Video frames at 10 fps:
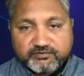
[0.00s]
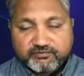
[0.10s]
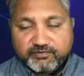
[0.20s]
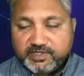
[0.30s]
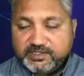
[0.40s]

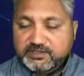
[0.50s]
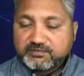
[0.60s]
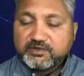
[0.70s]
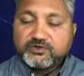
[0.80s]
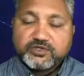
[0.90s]
very
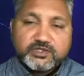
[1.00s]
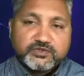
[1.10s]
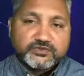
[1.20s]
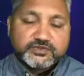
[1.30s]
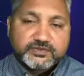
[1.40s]
similar to
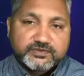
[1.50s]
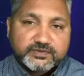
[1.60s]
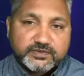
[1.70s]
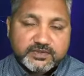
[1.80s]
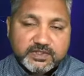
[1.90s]
Hindus
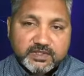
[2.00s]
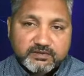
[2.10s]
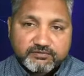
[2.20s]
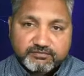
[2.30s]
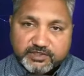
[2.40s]

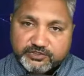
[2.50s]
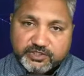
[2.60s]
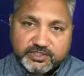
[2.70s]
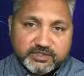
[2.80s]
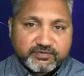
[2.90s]

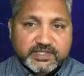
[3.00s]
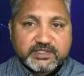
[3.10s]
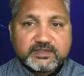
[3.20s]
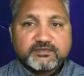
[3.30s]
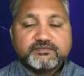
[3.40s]
mentioned in the Veda.